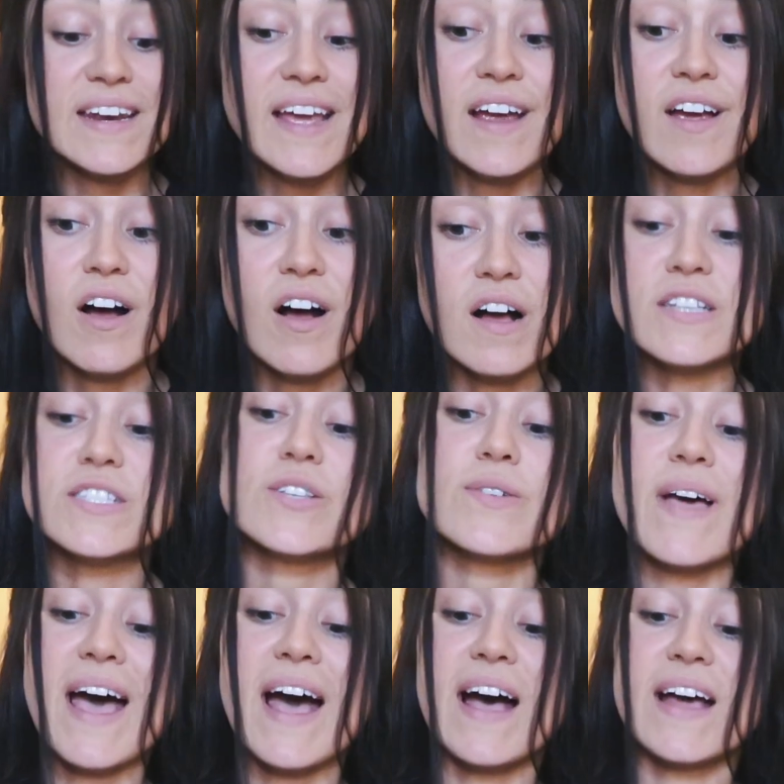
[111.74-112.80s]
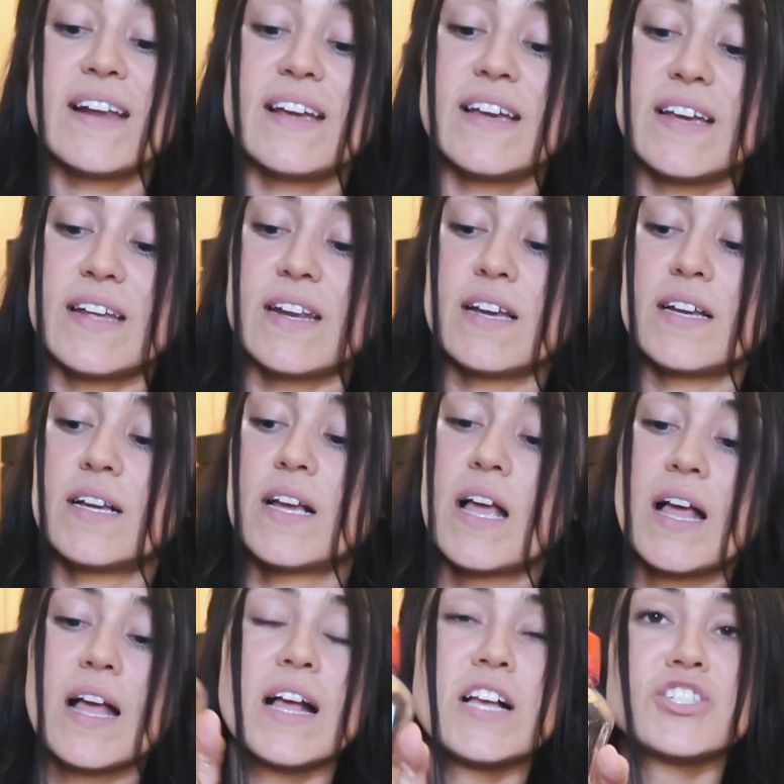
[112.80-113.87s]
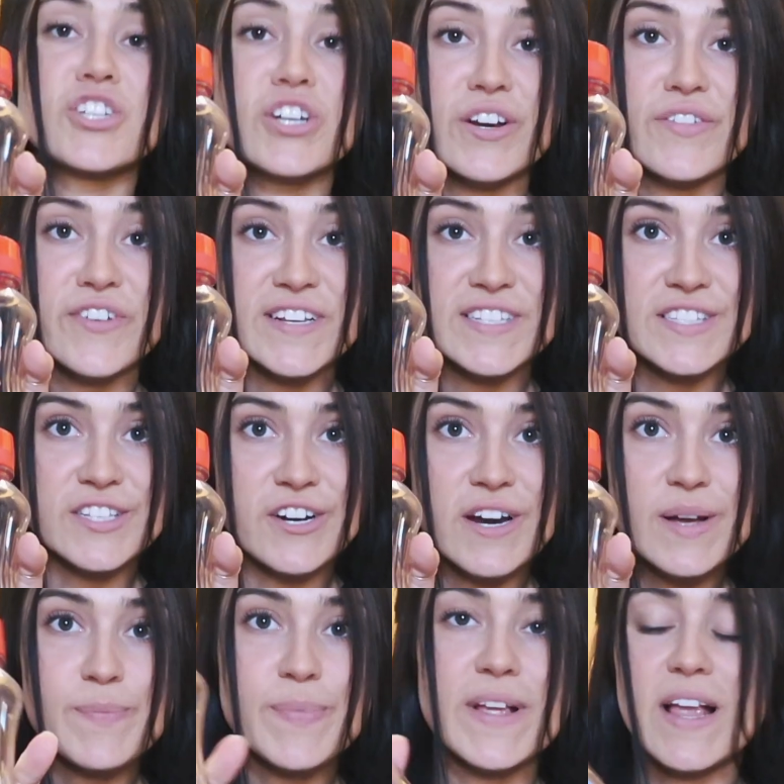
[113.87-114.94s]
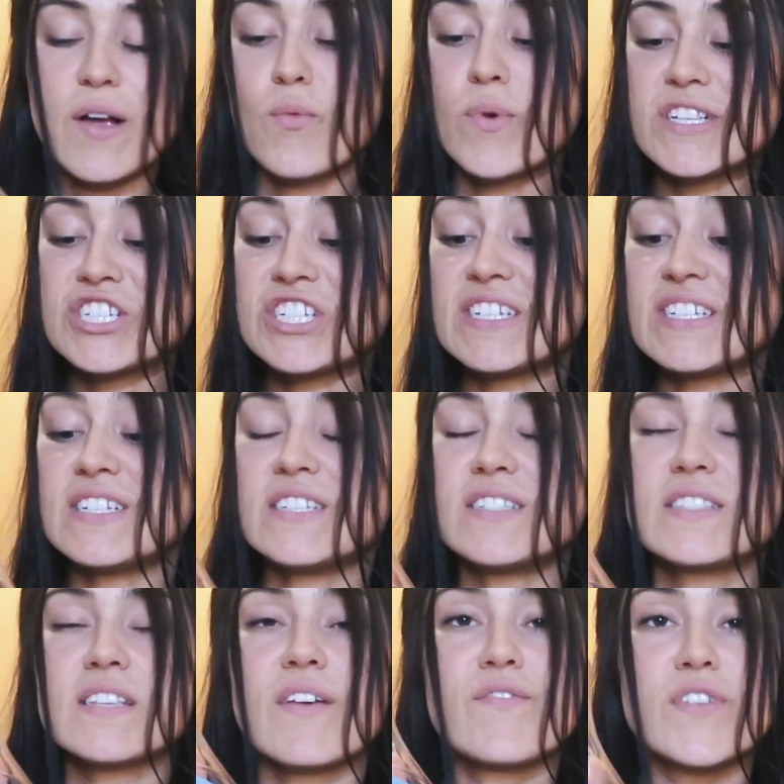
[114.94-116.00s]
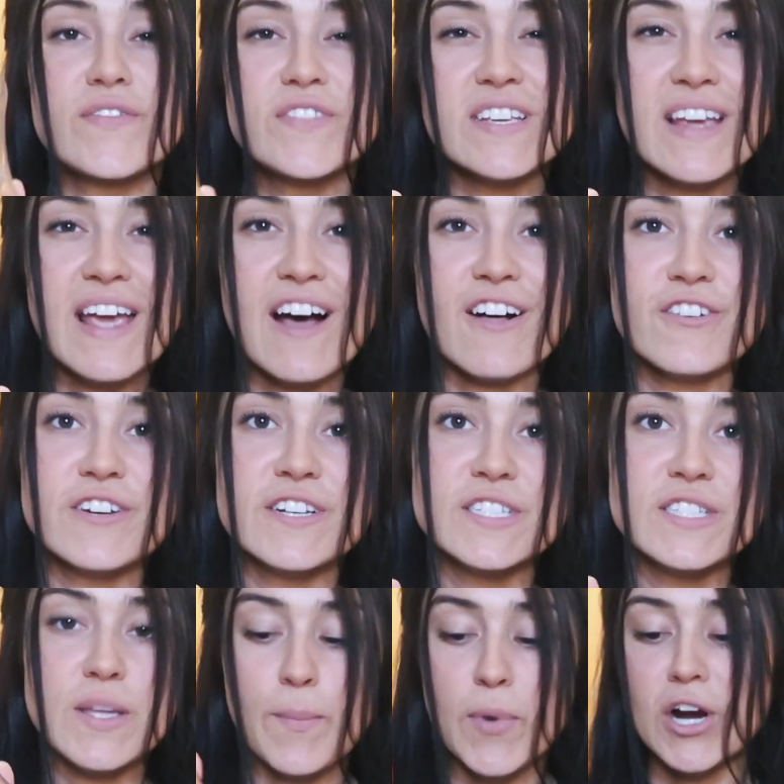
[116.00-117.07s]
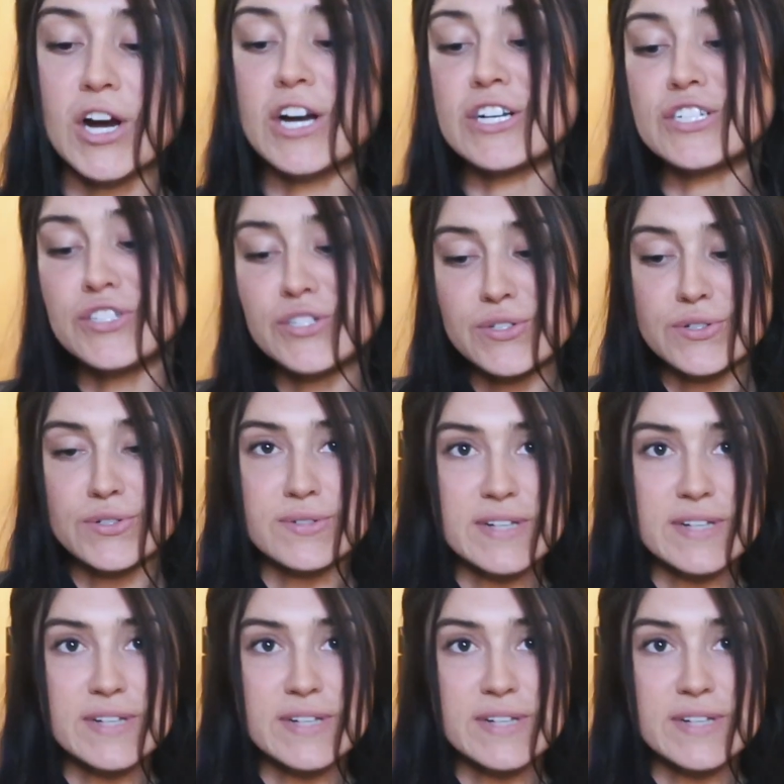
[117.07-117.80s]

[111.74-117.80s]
I also added sugar-free syrup, which is 15 calories per 2